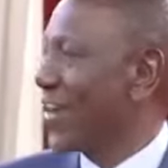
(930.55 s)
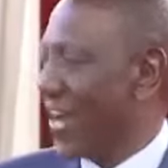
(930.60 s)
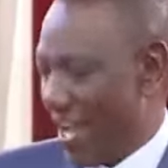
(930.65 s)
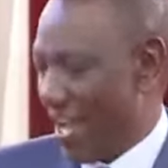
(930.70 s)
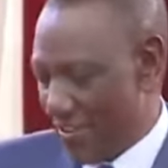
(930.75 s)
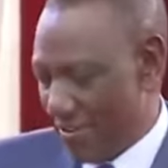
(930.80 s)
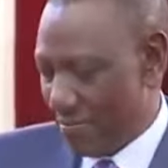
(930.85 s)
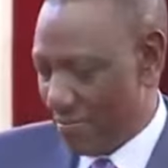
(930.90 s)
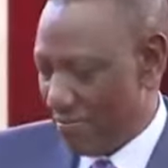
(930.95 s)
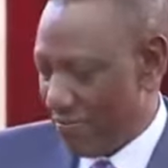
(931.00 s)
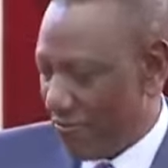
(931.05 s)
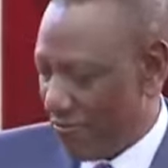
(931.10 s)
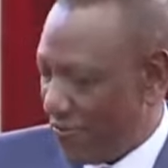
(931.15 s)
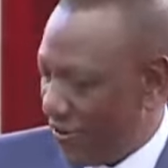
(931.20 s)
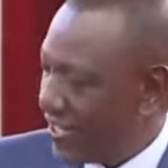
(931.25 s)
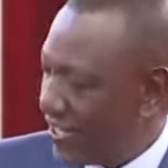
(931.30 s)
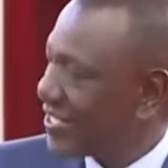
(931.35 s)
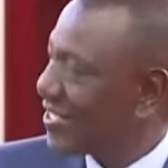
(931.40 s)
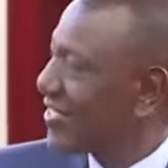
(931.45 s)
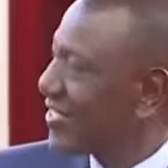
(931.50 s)
when I
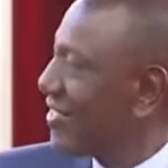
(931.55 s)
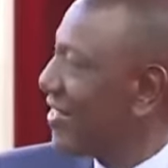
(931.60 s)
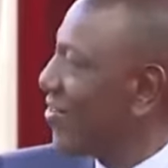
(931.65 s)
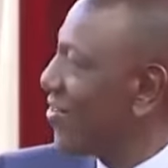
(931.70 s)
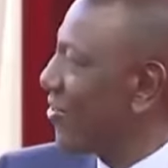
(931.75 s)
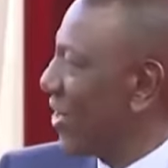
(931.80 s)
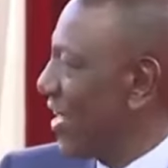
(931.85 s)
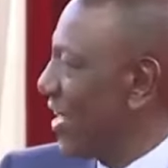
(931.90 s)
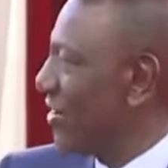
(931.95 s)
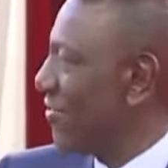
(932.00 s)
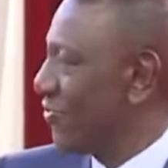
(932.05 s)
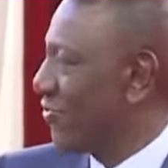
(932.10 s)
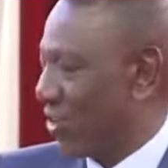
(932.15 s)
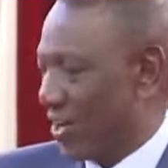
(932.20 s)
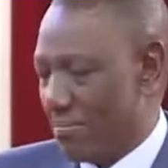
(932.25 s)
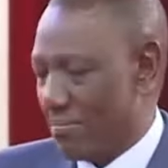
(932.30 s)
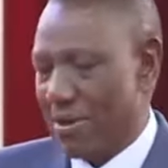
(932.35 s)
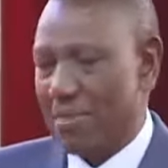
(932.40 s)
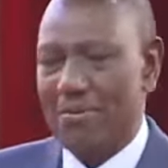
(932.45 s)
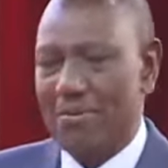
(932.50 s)
first ran
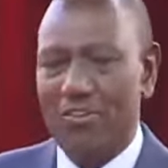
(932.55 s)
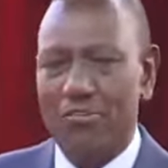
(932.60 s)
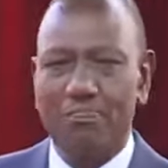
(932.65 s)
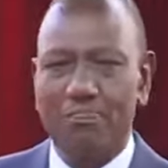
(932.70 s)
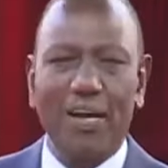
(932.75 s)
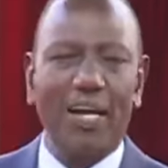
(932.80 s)
for a member